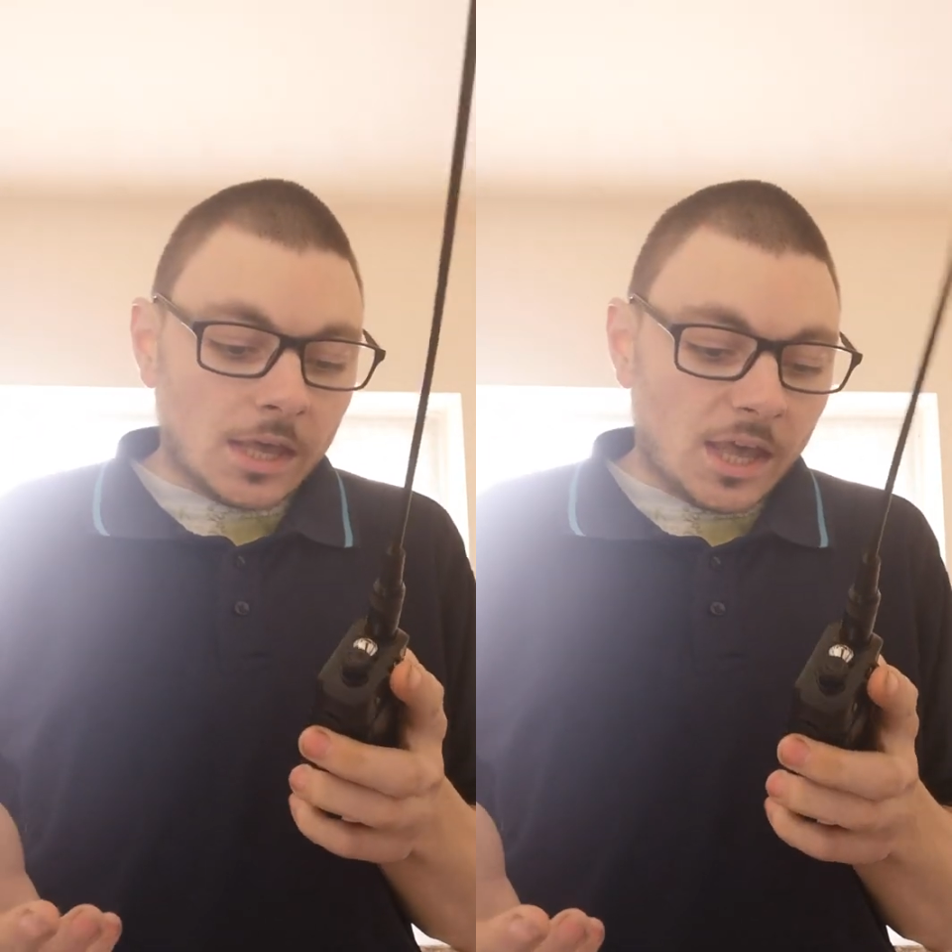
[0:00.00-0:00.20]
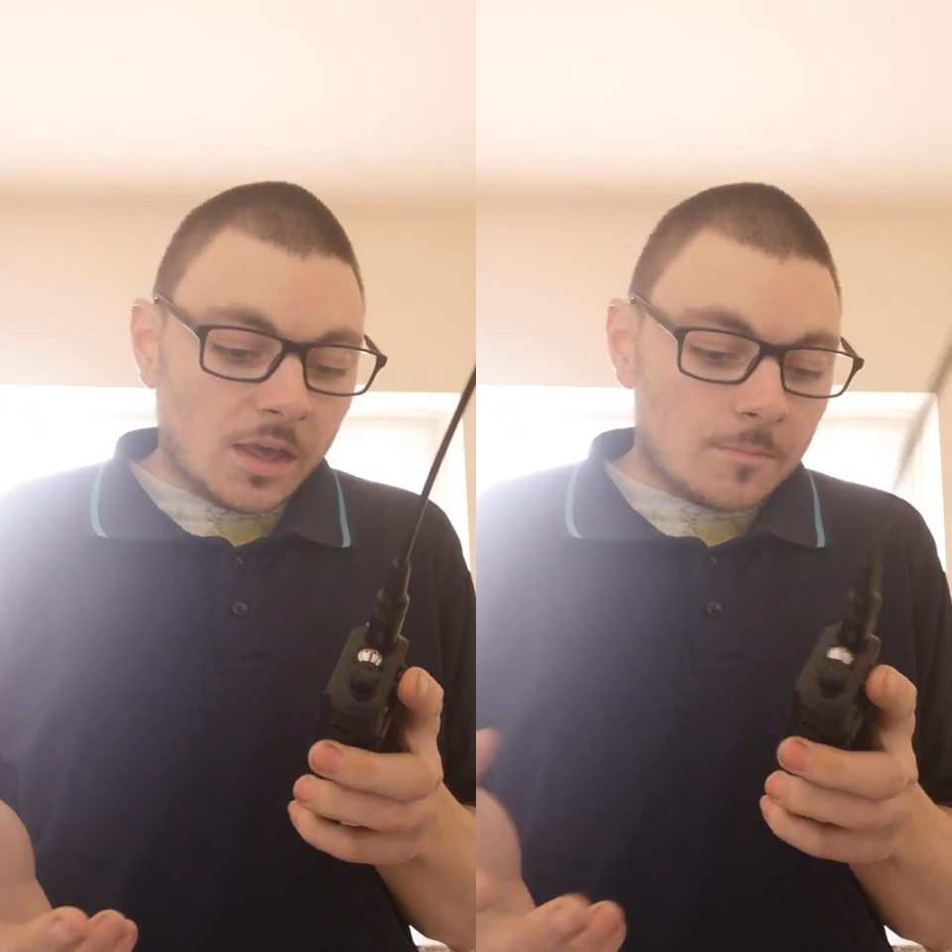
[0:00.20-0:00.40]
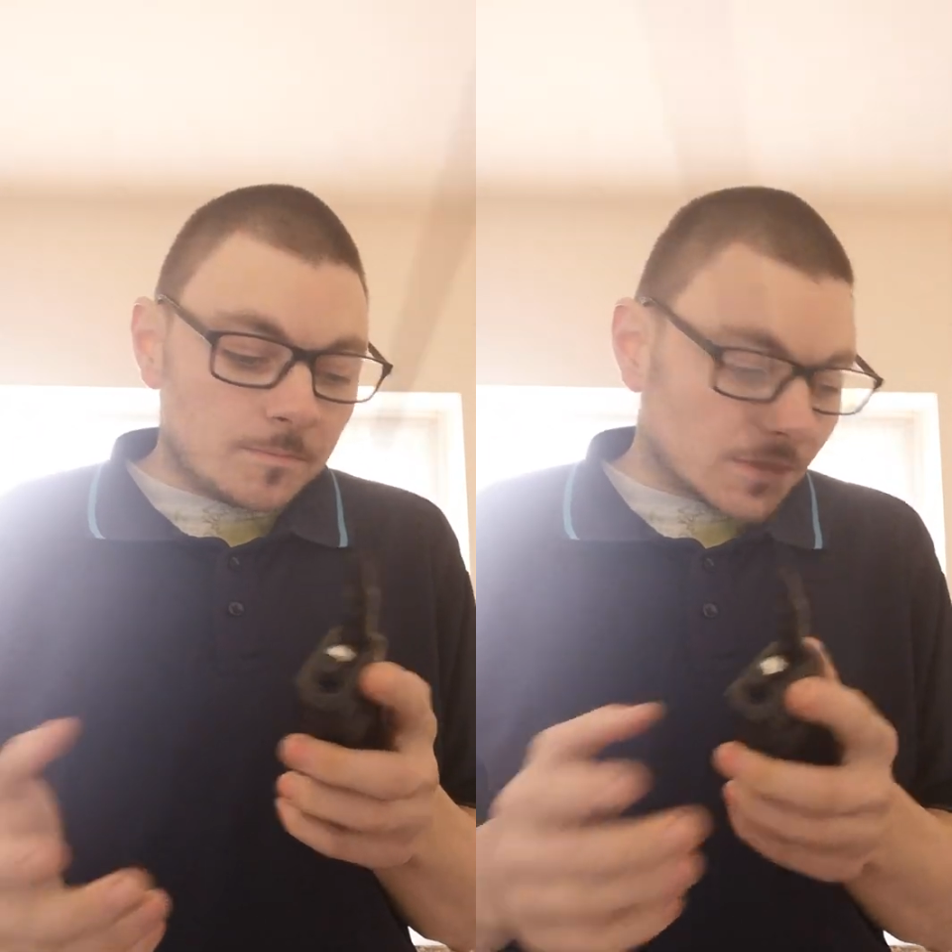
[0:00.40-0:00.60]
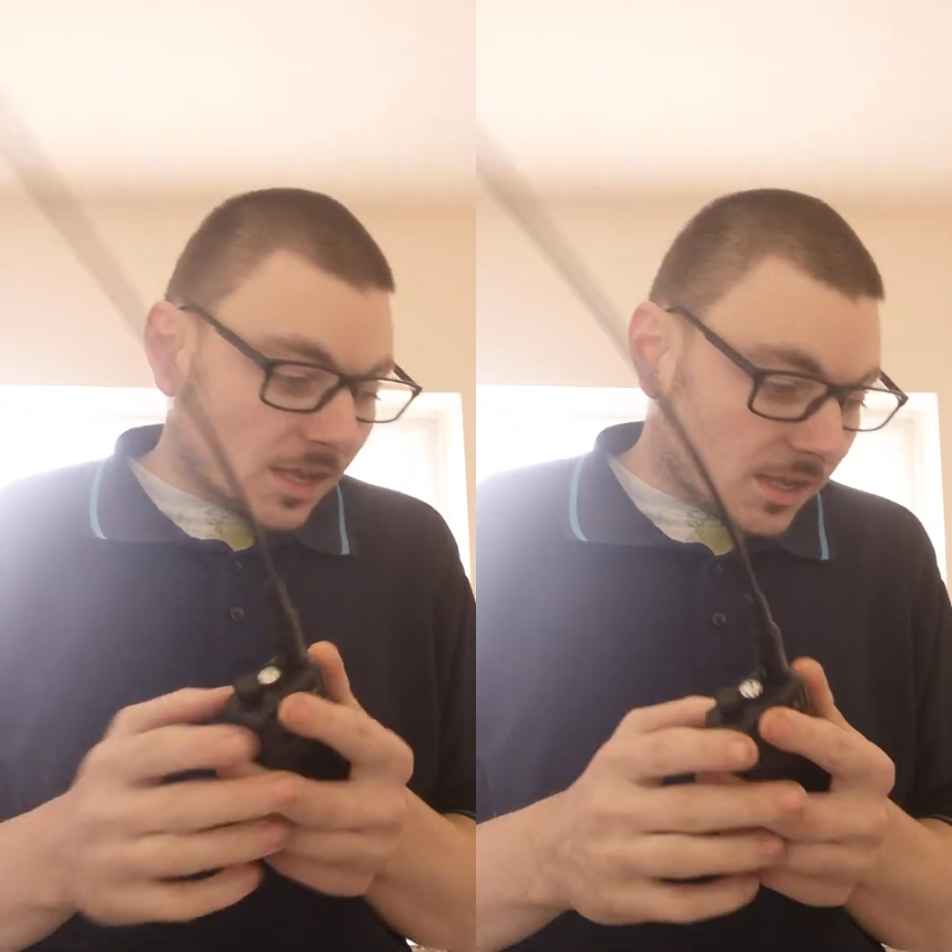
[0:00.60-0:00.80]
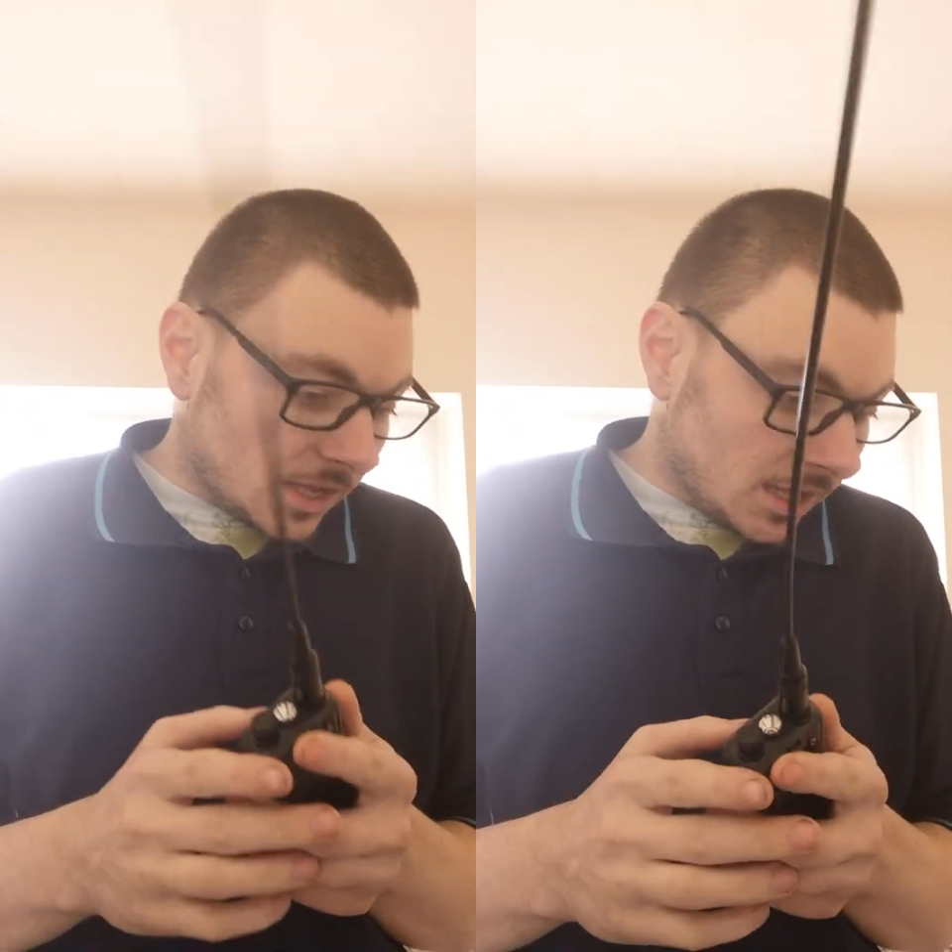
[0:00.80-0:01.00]

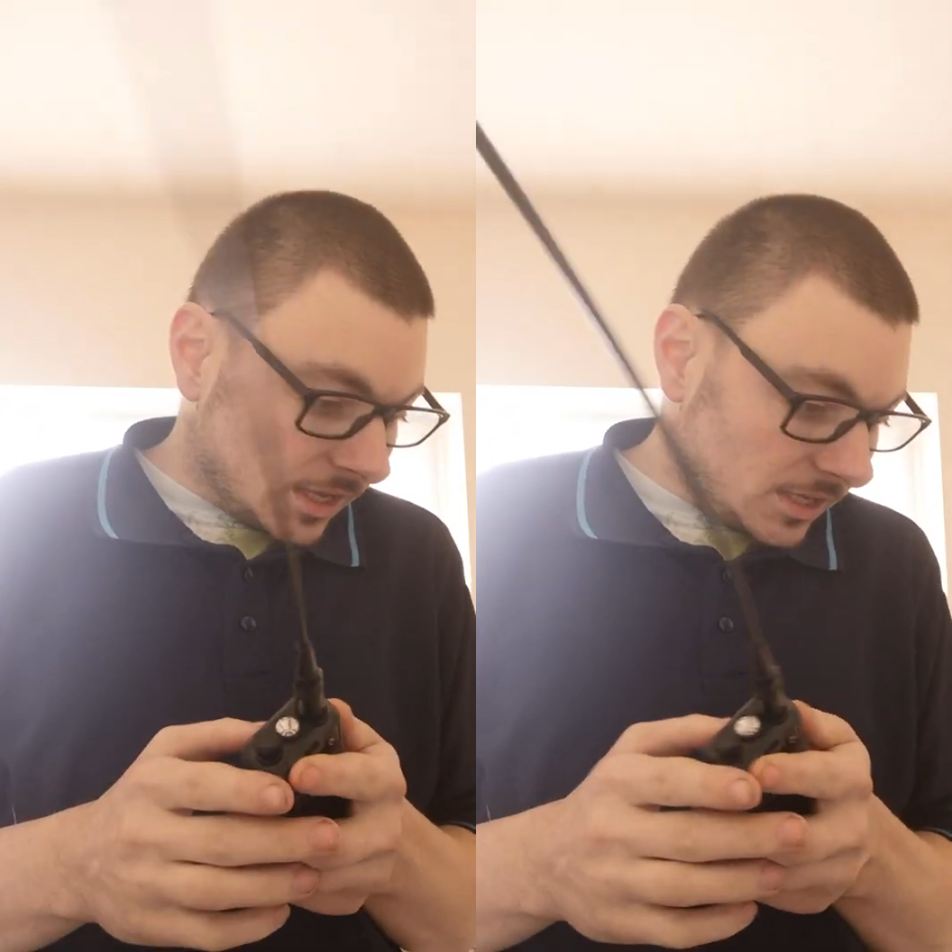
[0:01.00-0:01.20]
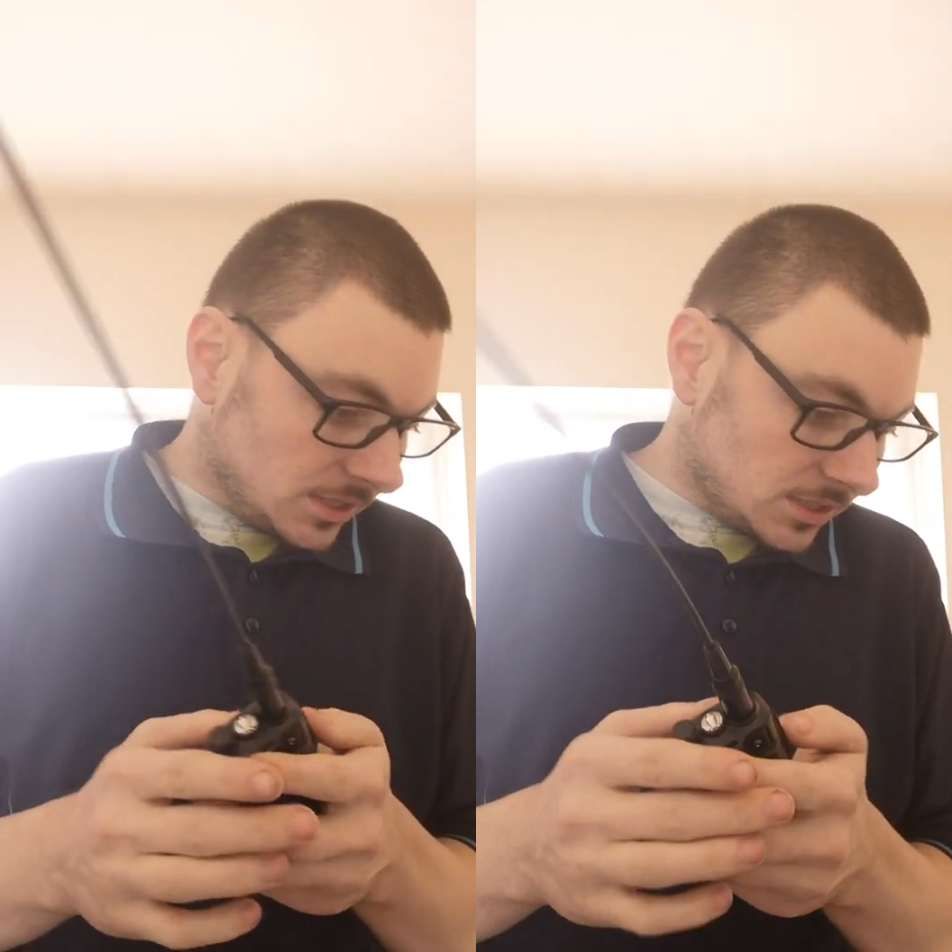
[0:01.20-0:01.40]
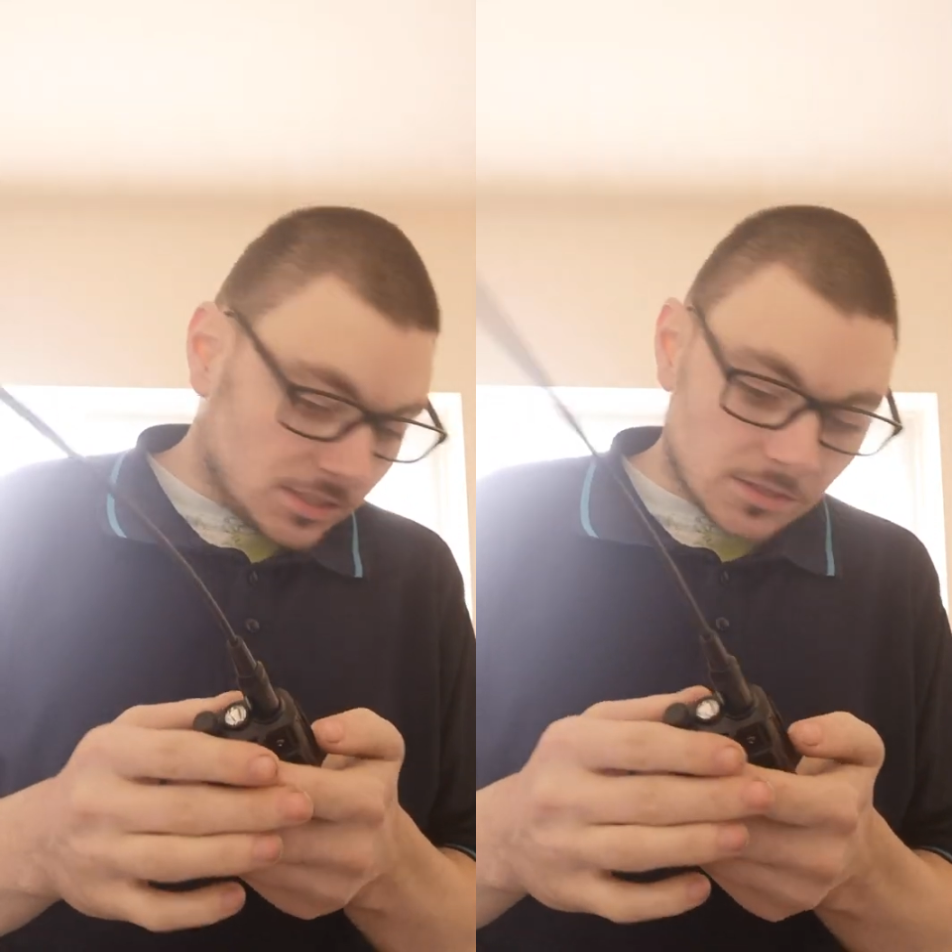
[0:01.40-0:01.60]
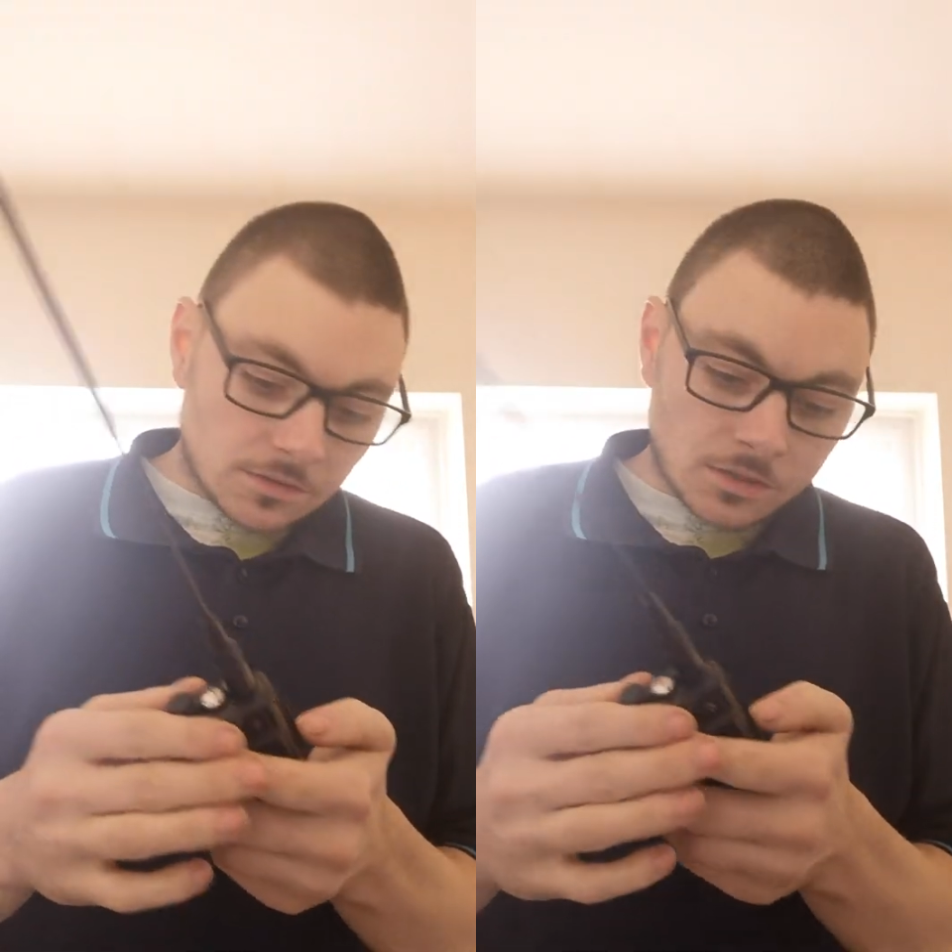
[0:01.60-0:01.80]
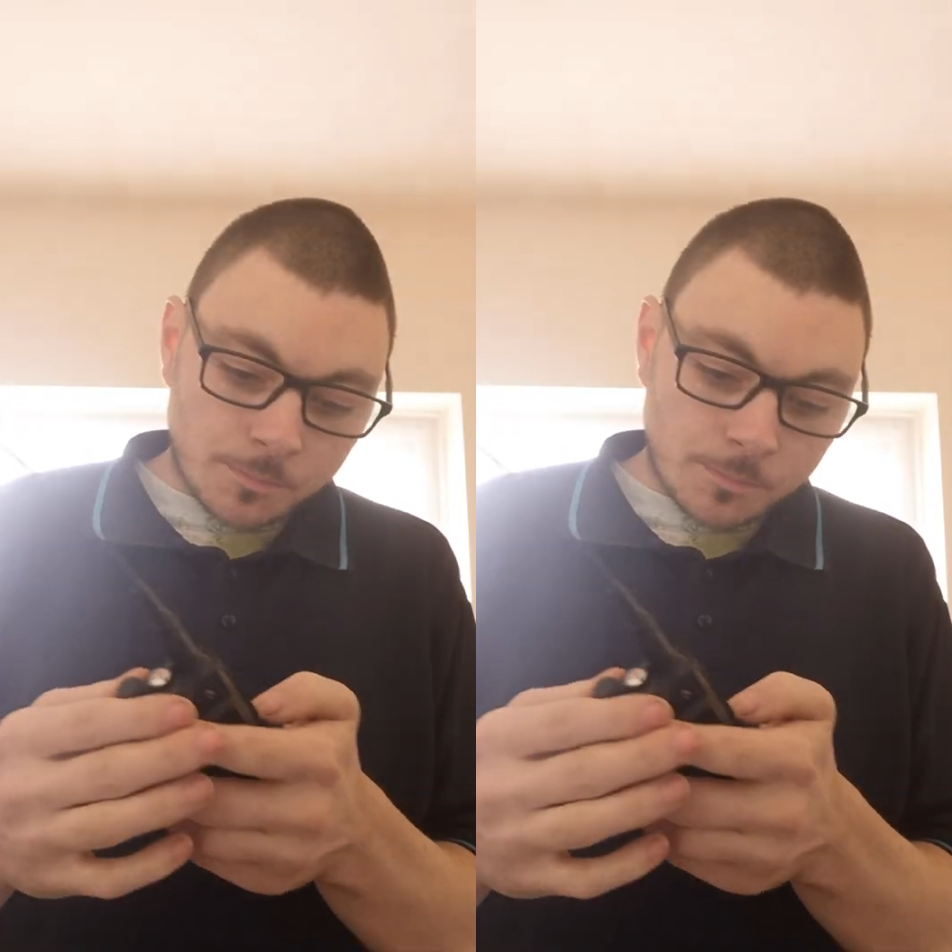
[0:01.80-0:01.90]
at ease. The